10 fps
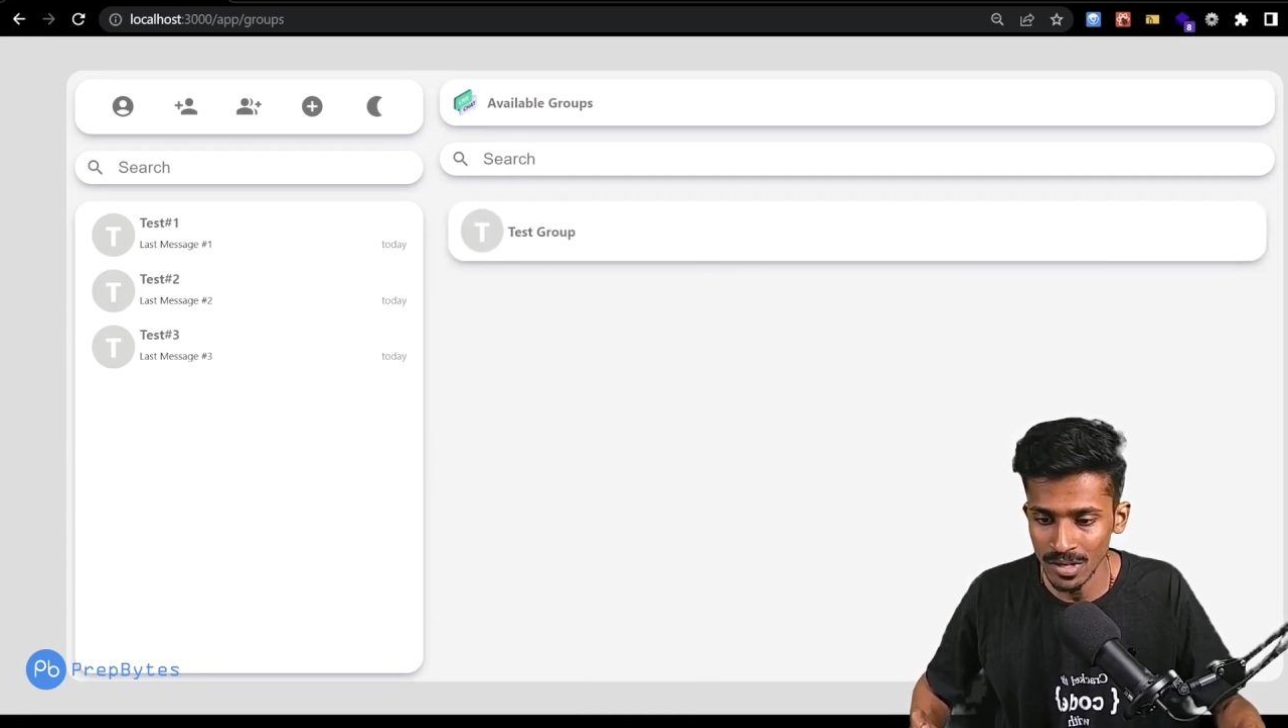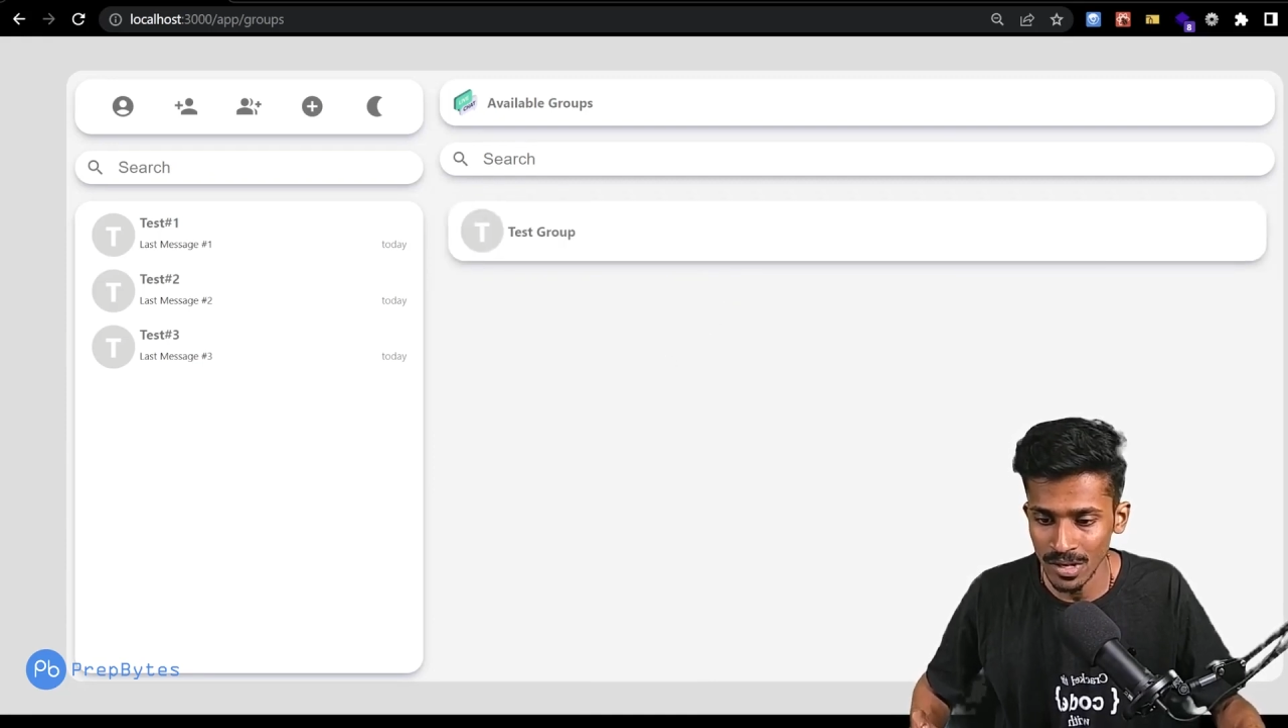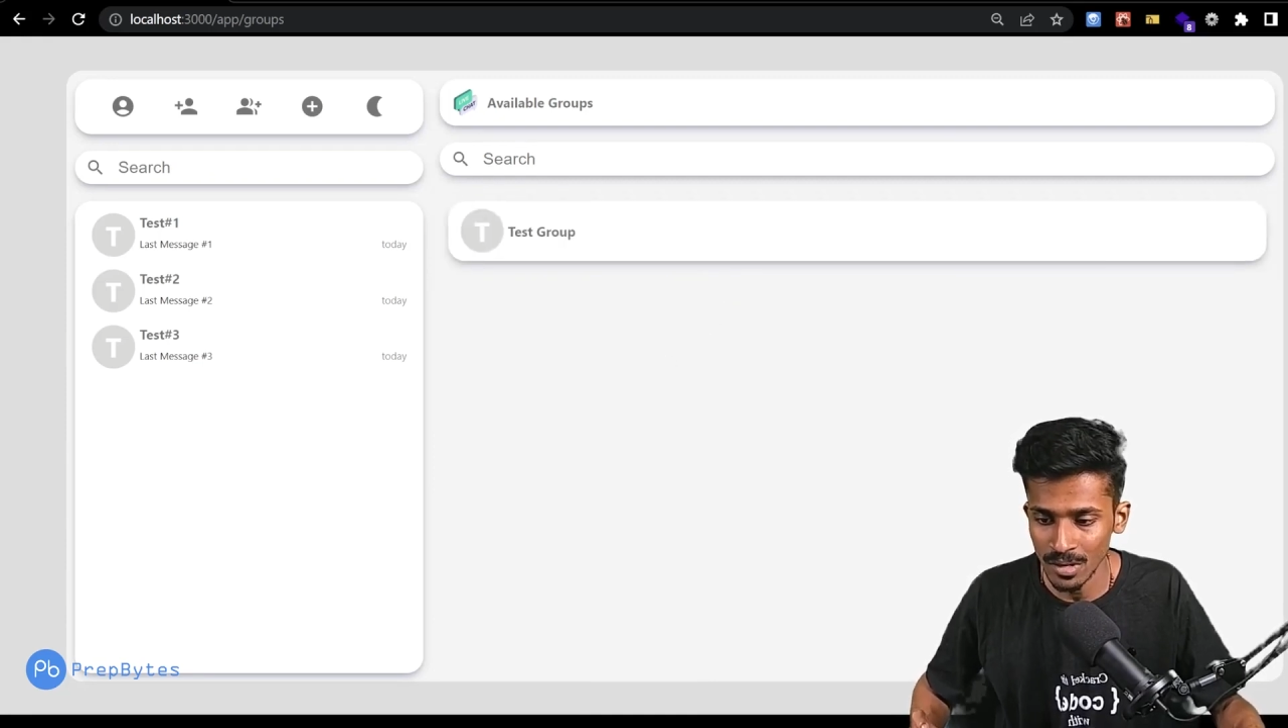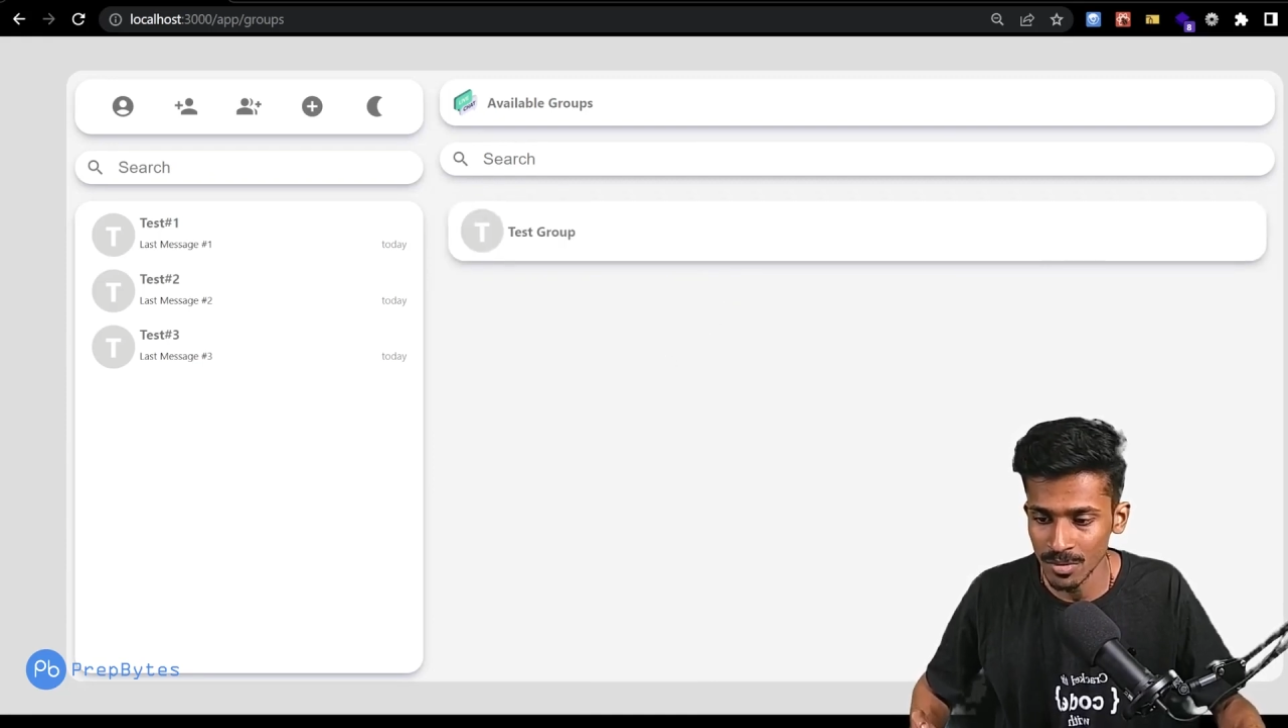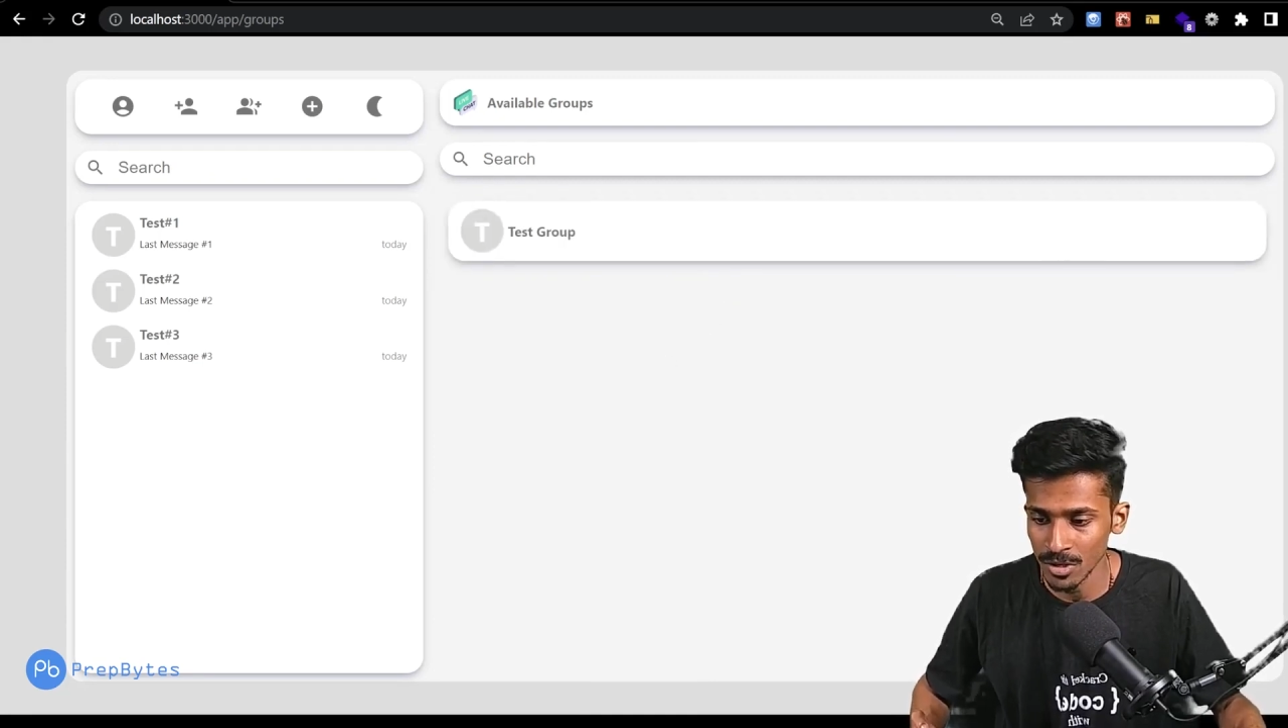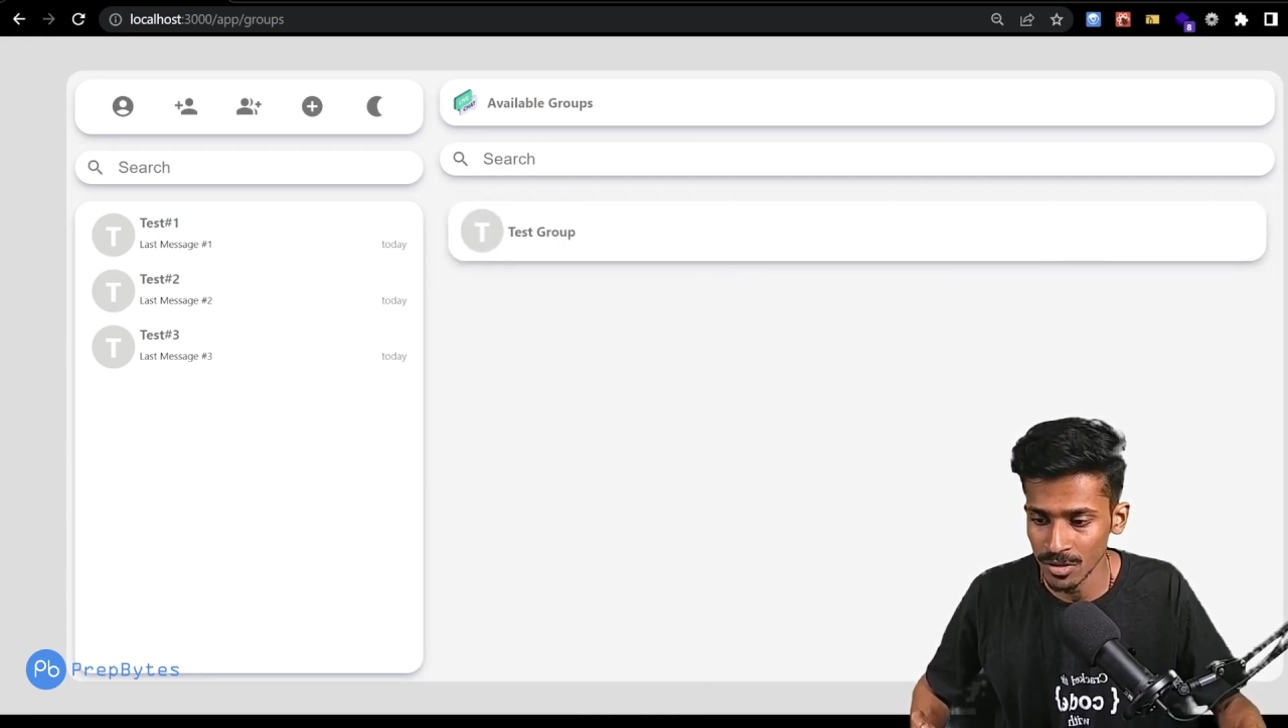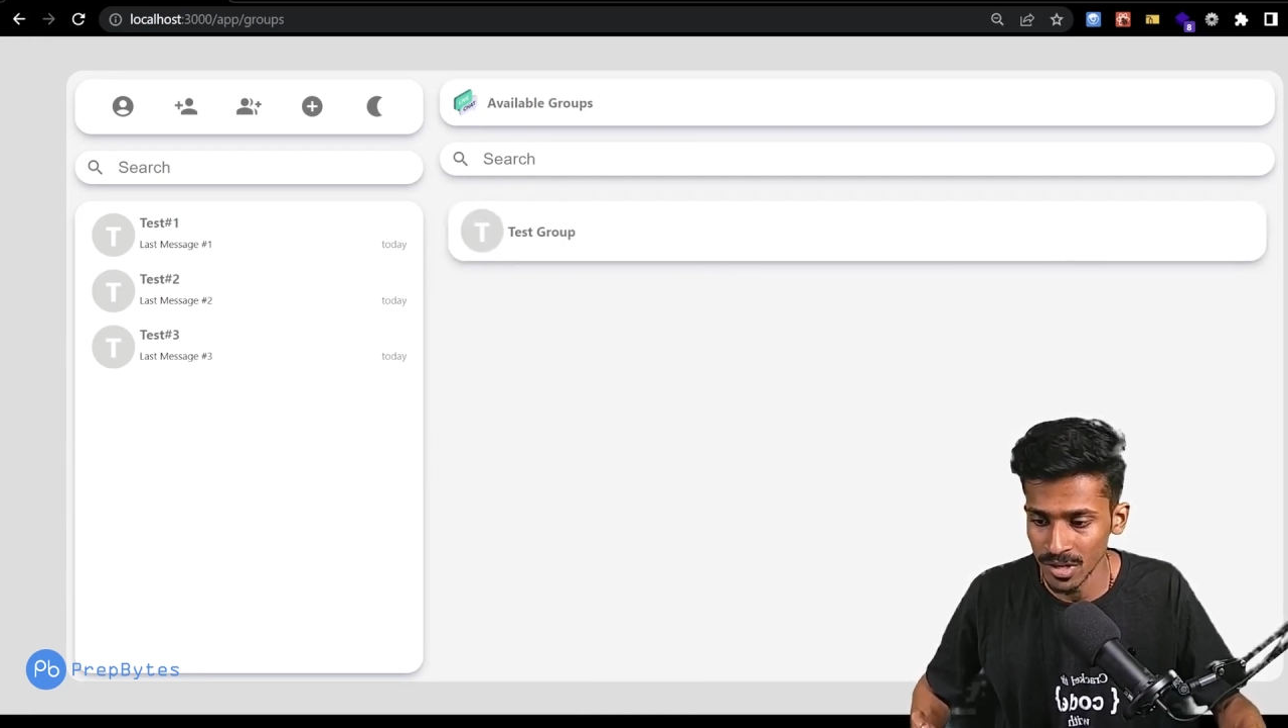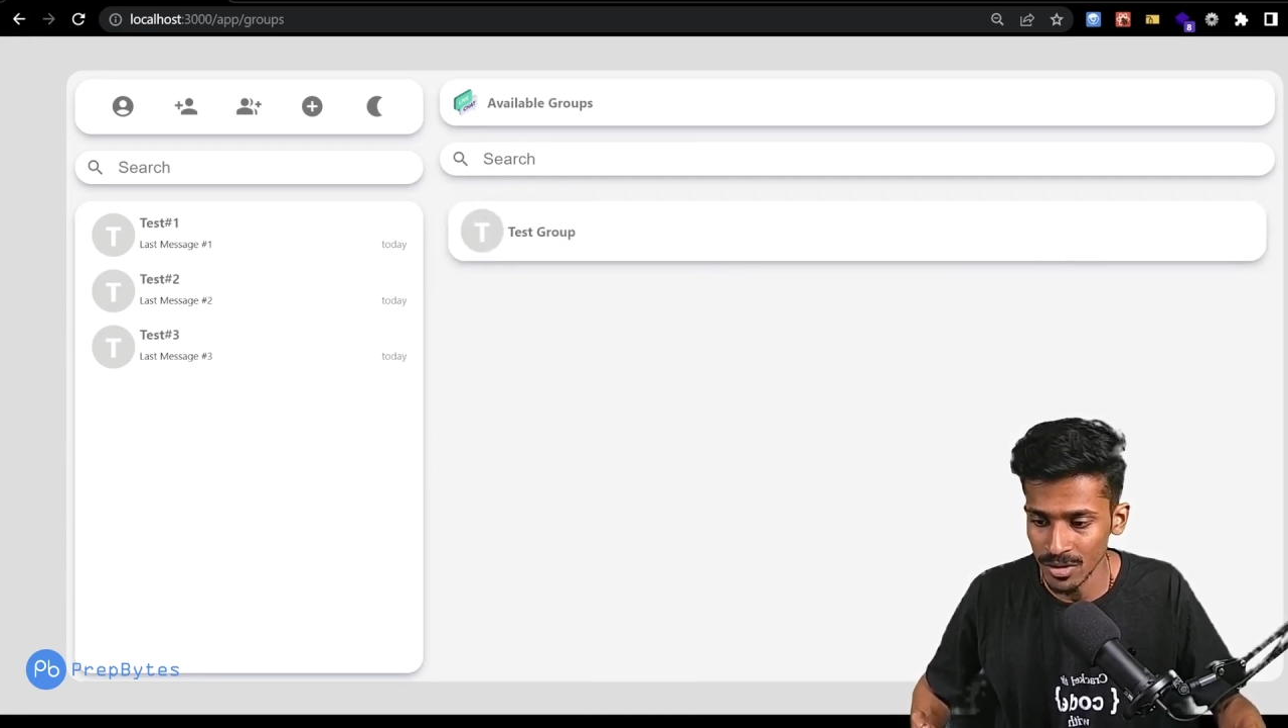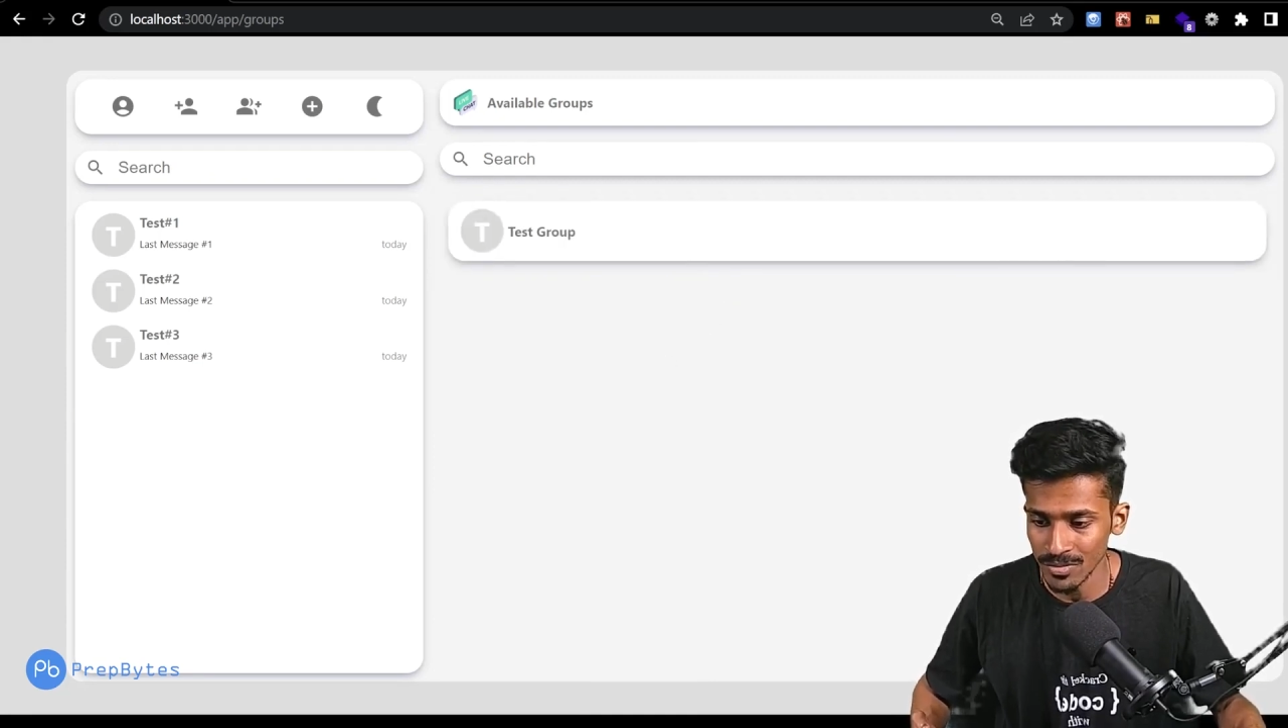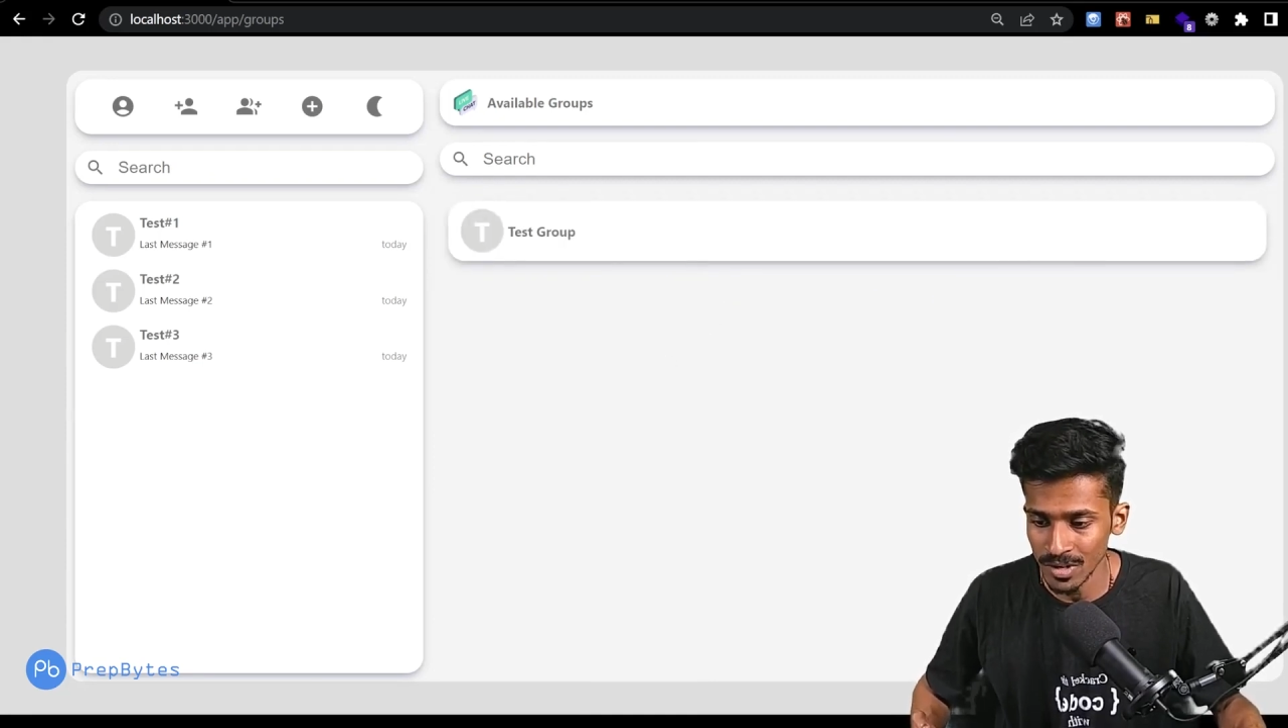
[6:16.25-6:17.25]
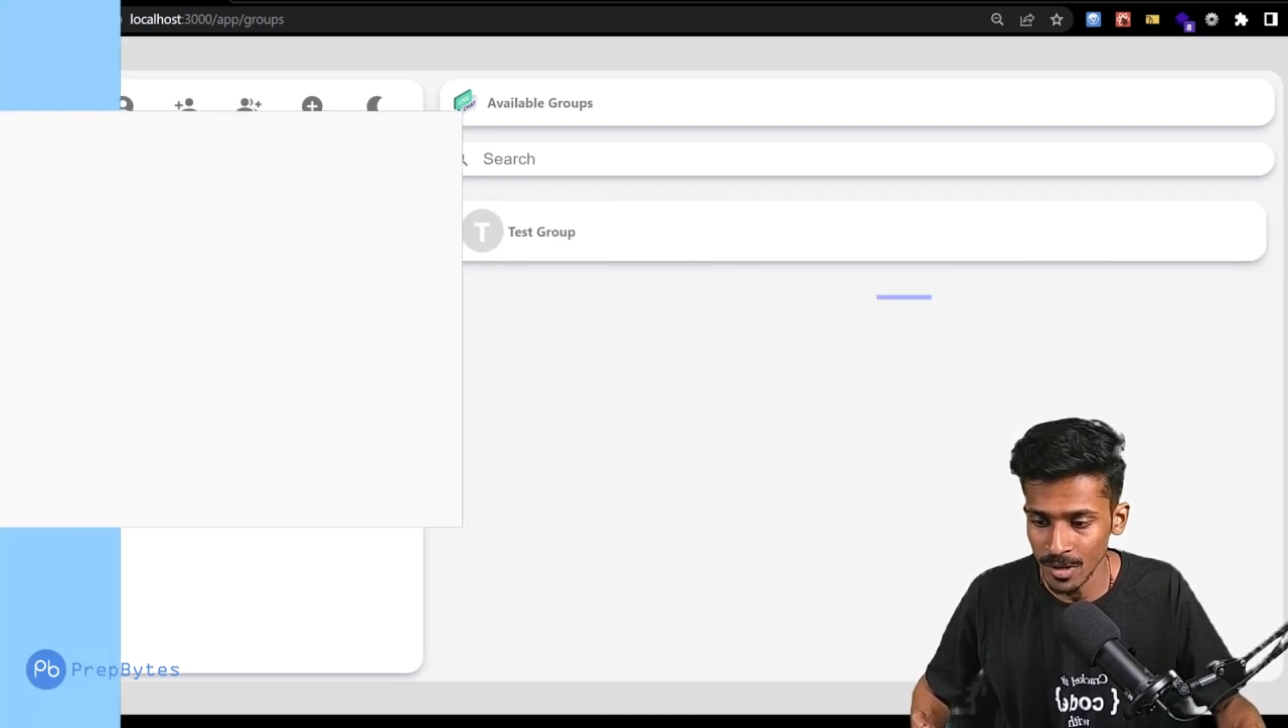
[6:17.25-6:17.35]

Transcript: able to reduce it